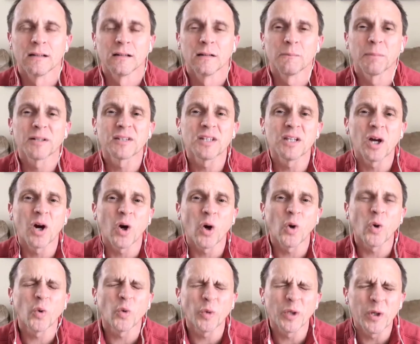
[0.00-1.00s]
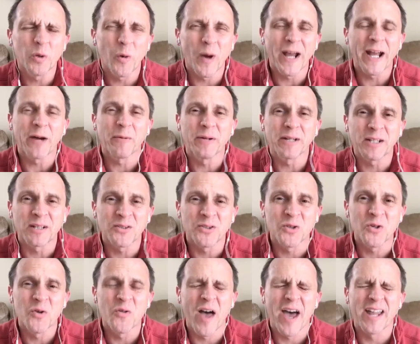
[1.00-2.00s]
But the only way we can
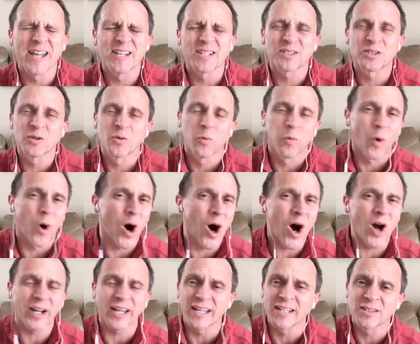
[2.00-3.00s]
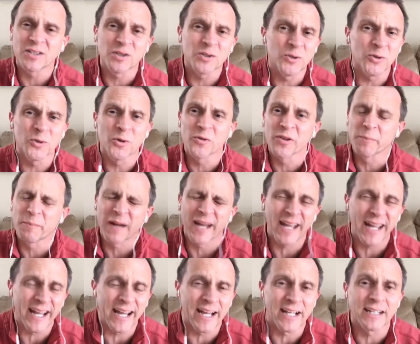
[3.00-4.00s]
do that is to walk into the
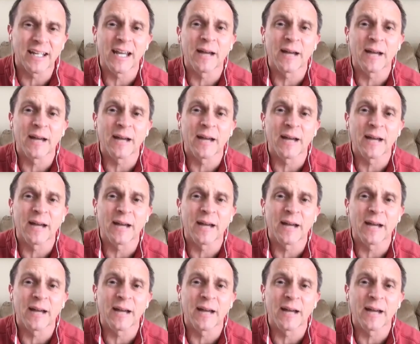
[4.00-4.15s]
pain,